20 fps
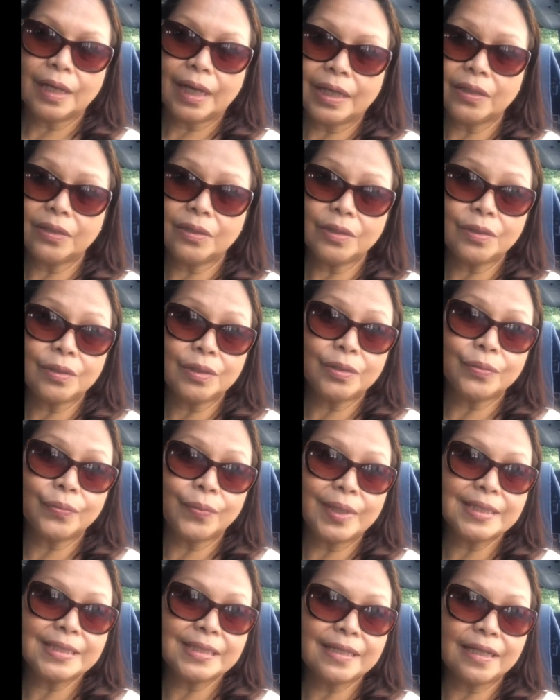I don't know the
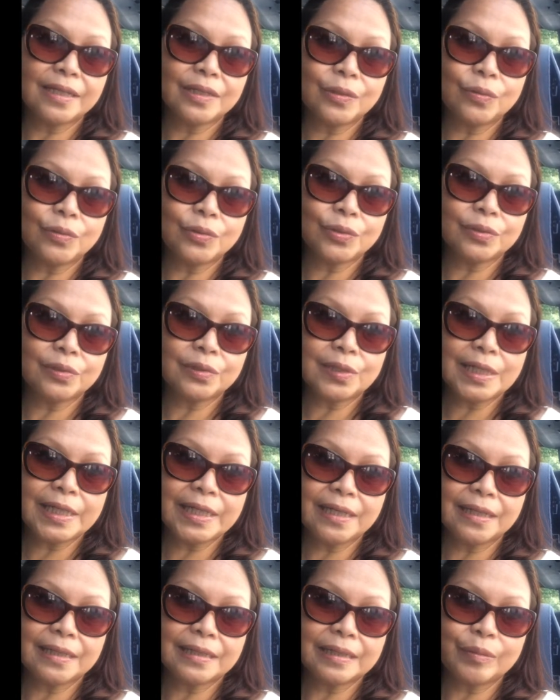ones that go to
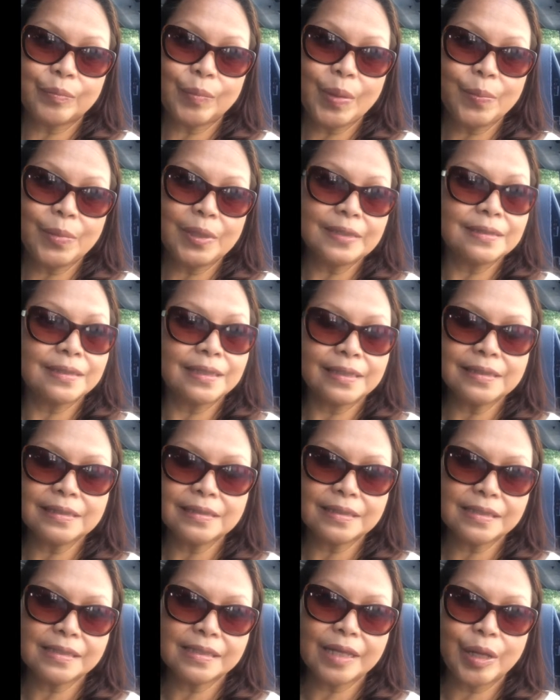Linate, maybe it's still
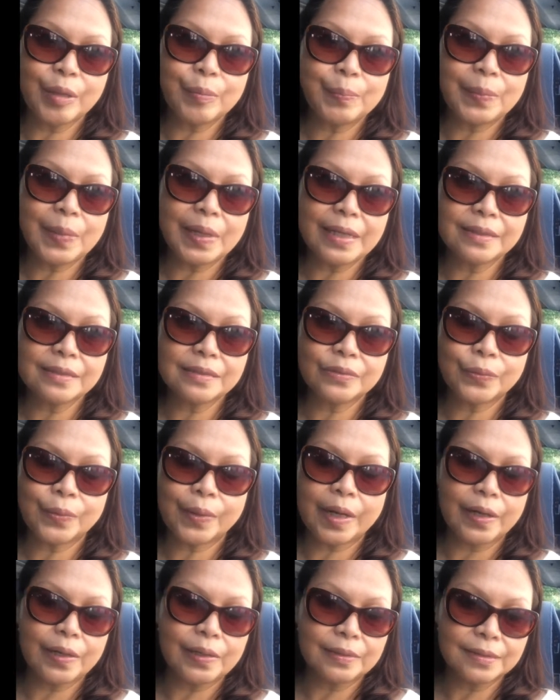the same place
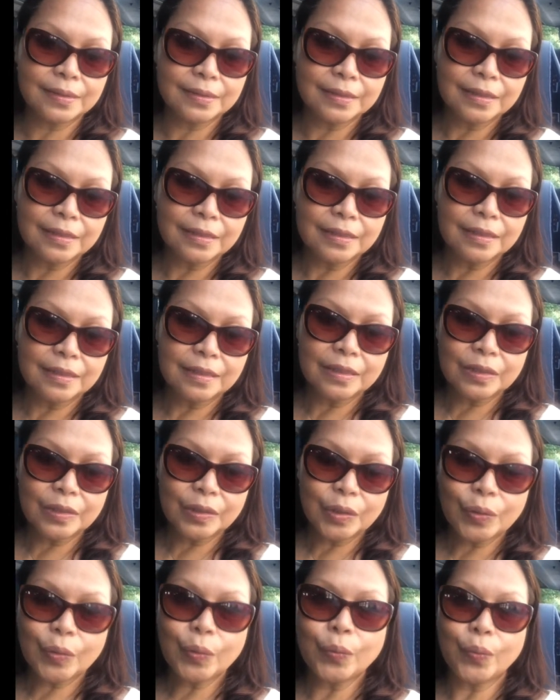where
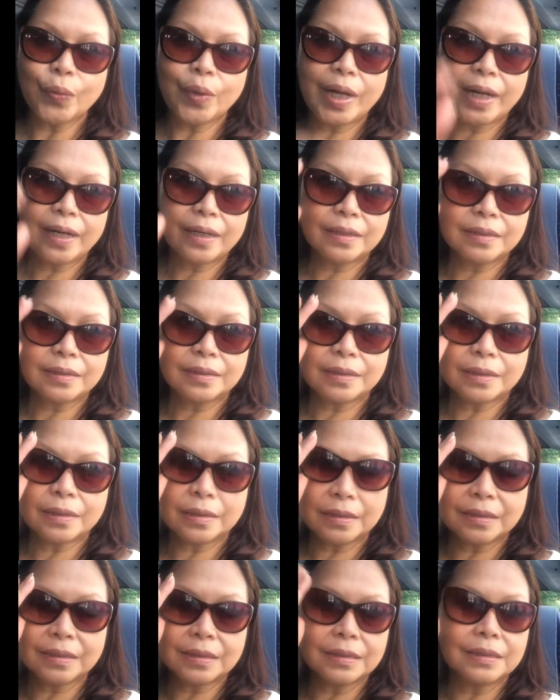
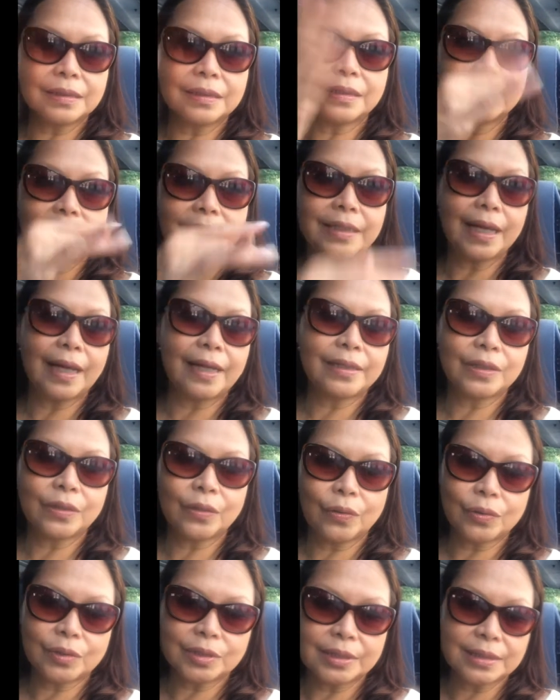the other
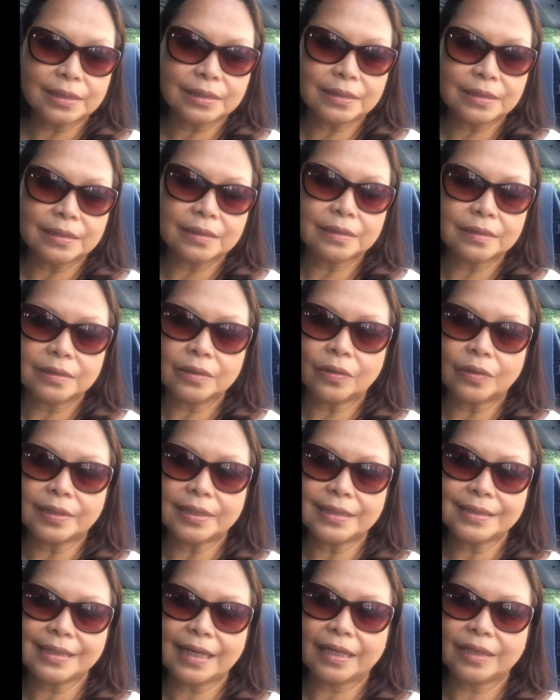coaches on
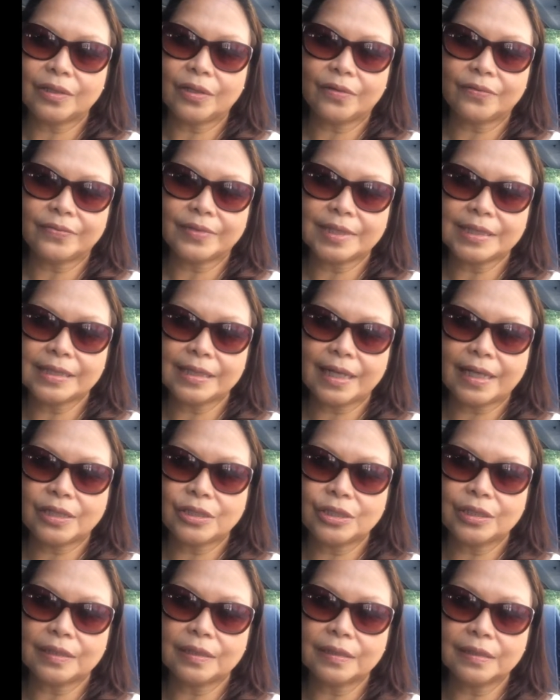the side of the
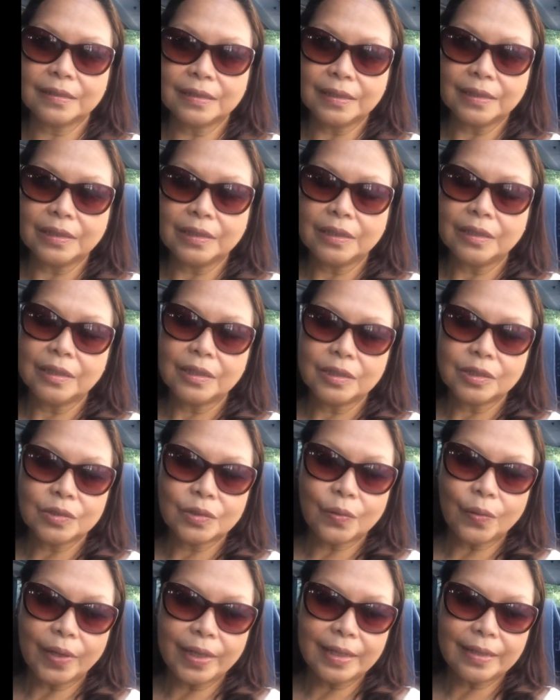station.
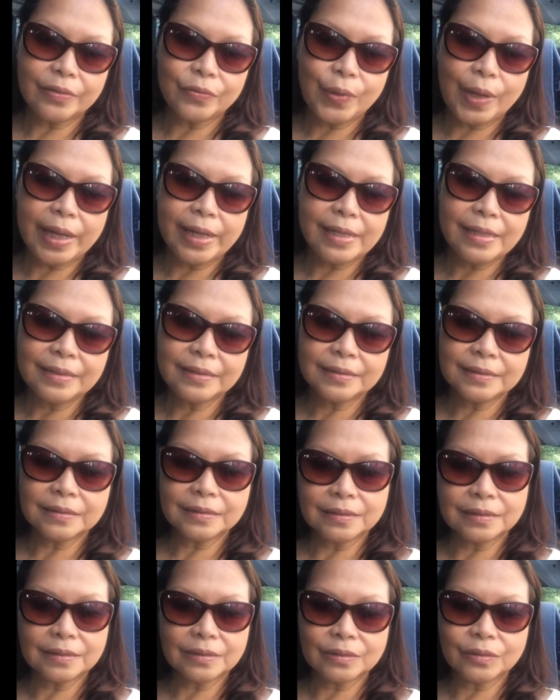So anyway,
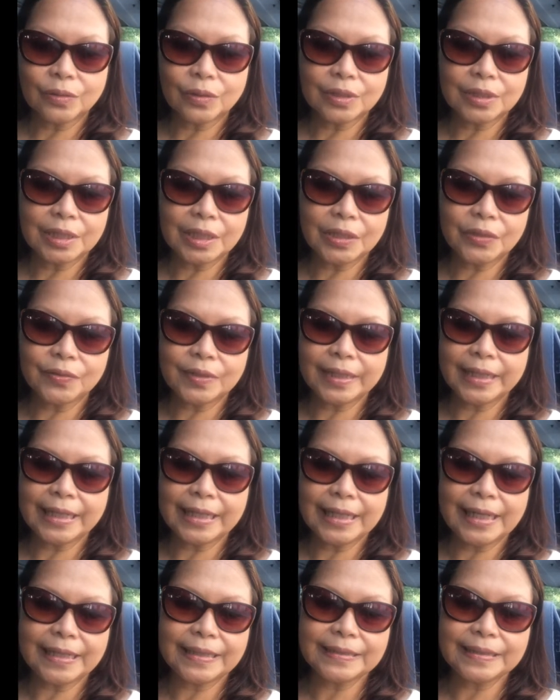continue
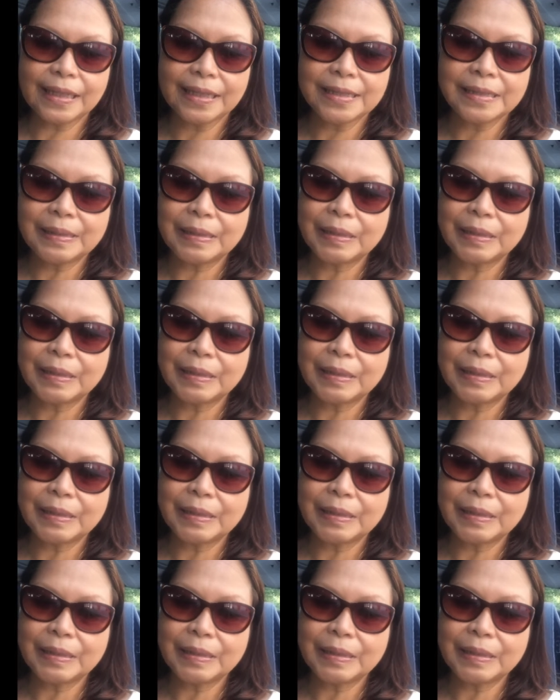again later.